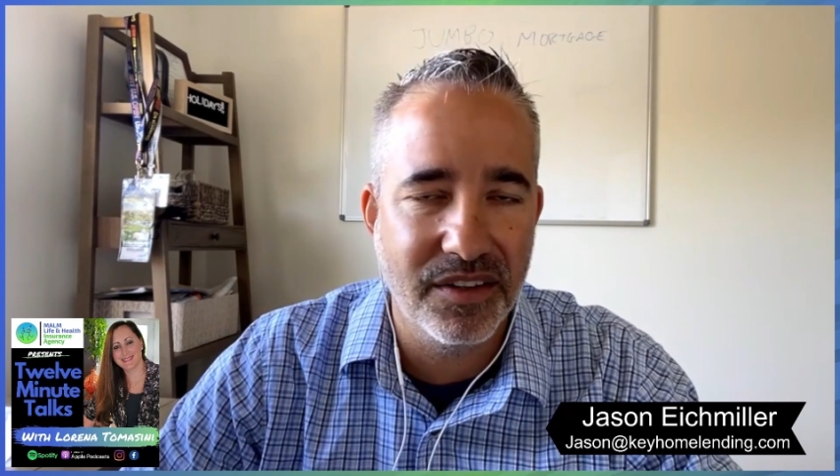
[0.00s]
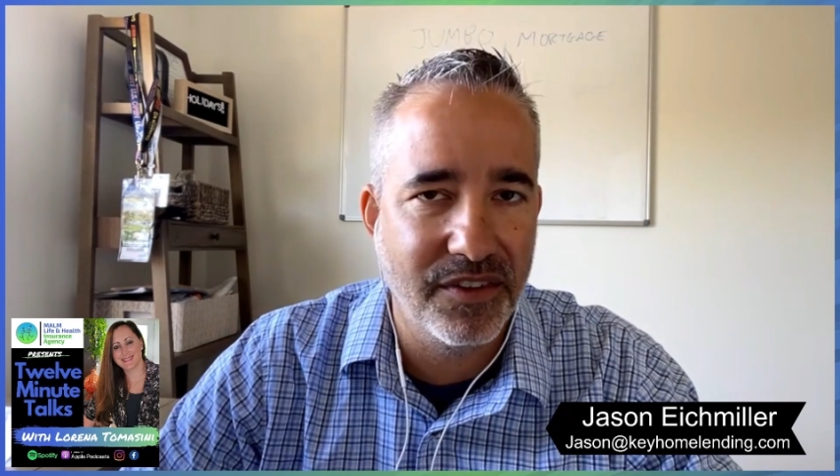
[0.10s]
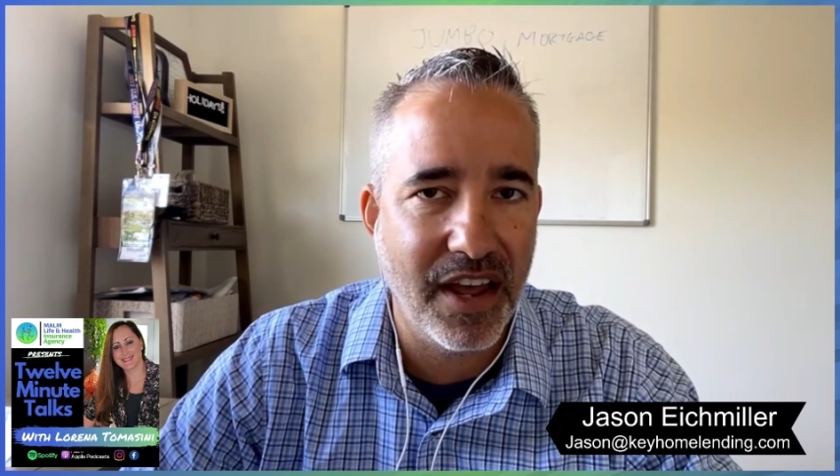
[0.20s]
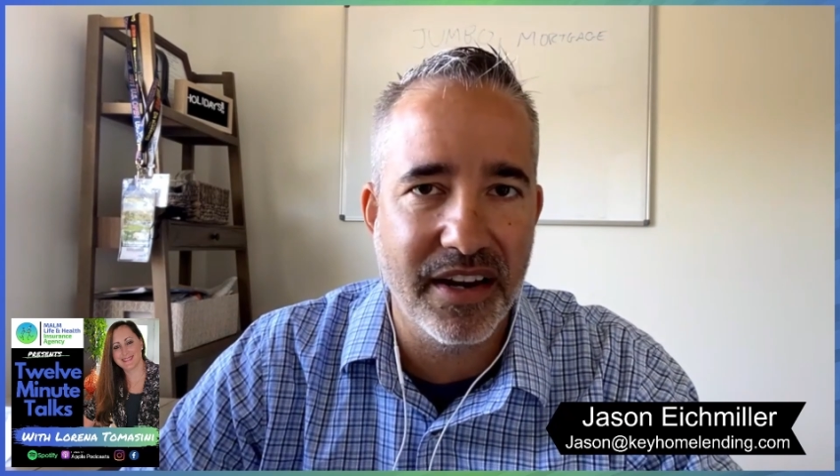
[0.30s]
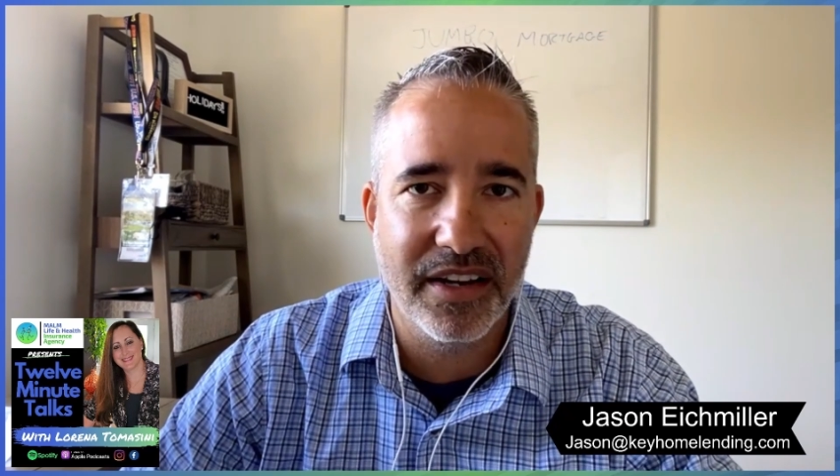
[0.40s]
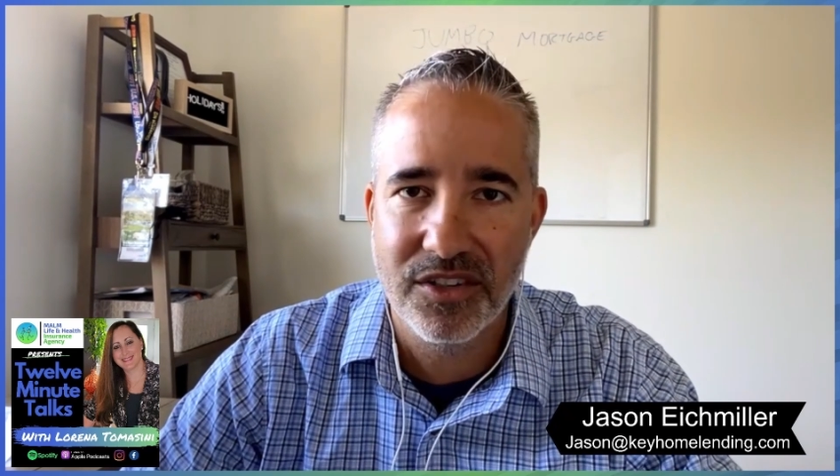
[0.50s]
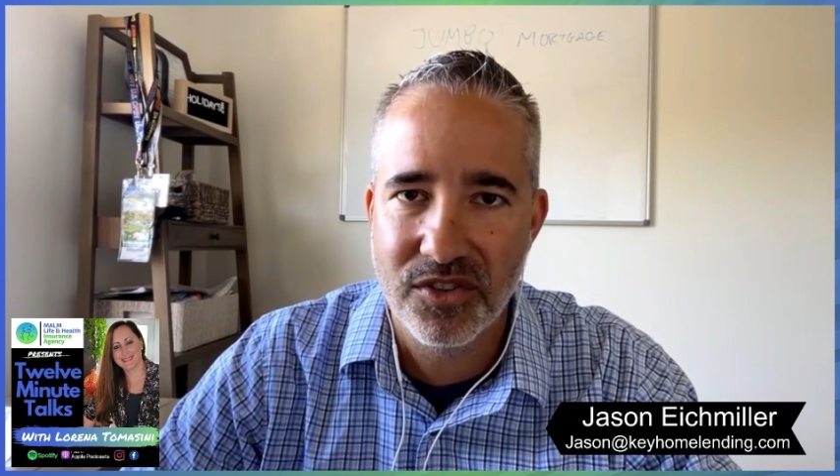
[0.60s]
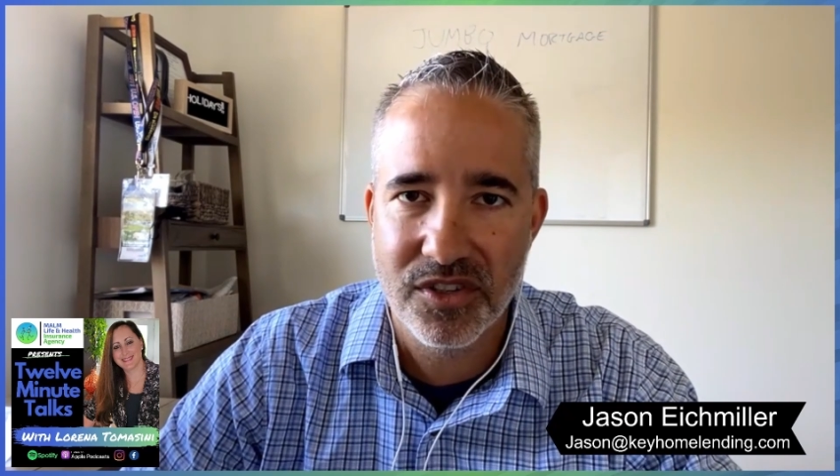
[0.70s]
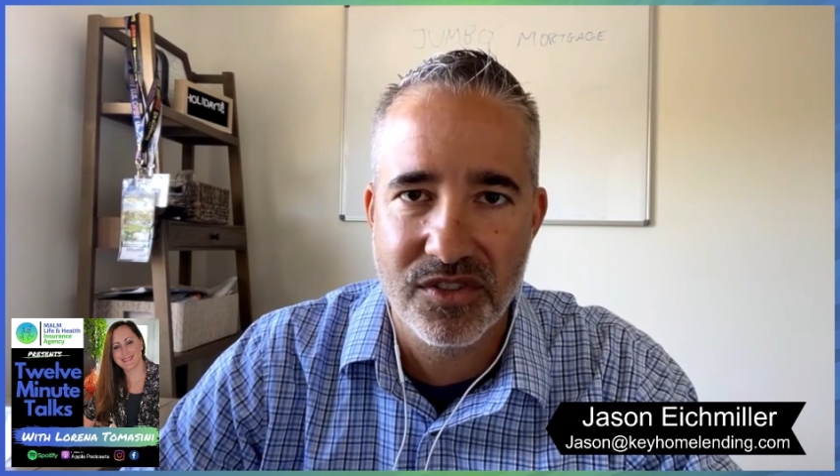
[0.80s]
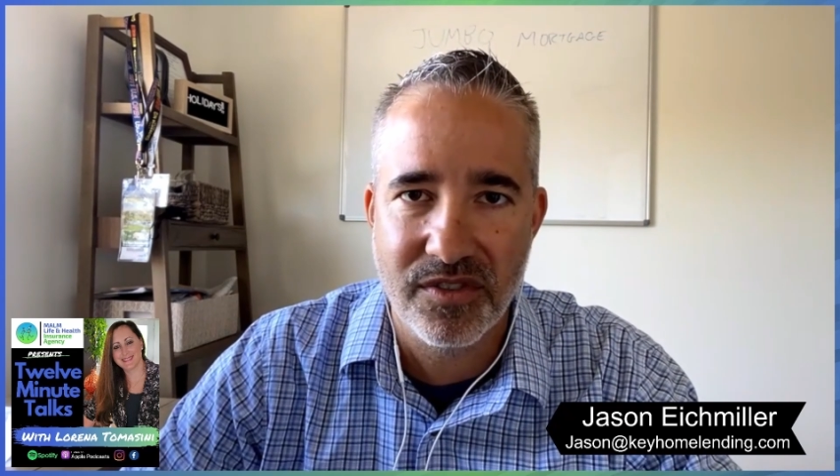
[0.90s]
you've got an
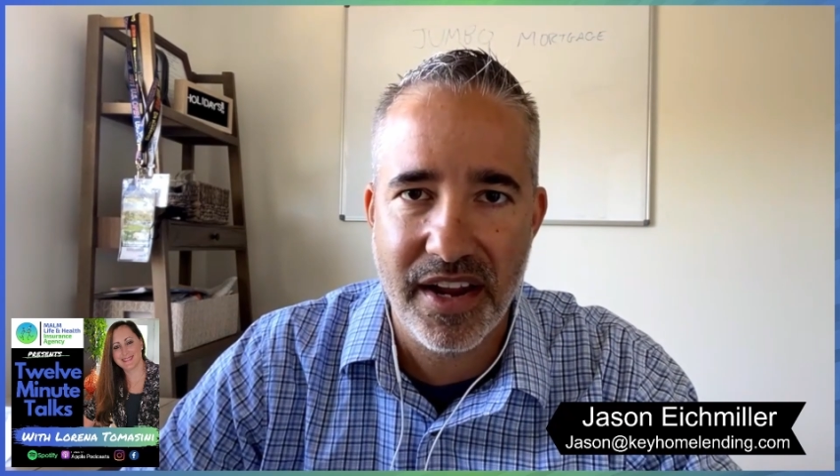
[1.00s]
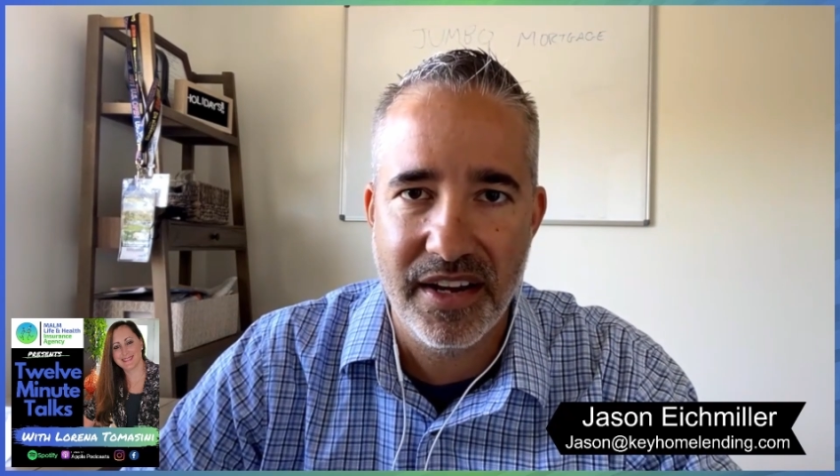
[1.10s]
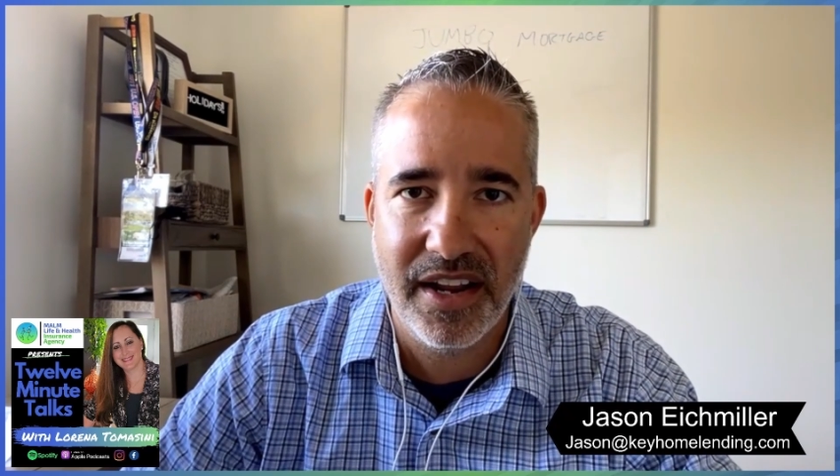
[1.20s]
interest rate